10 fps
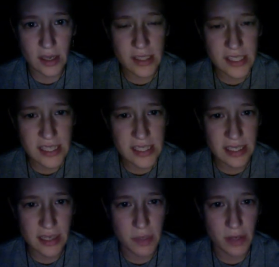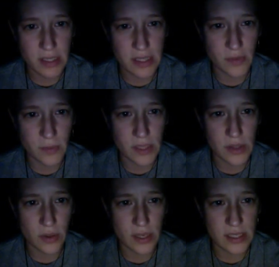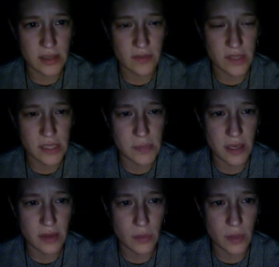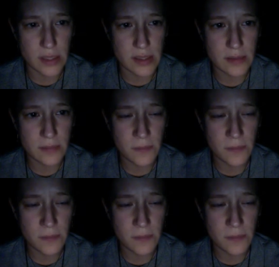unceasing appearance of the red door has convinced me otherwise.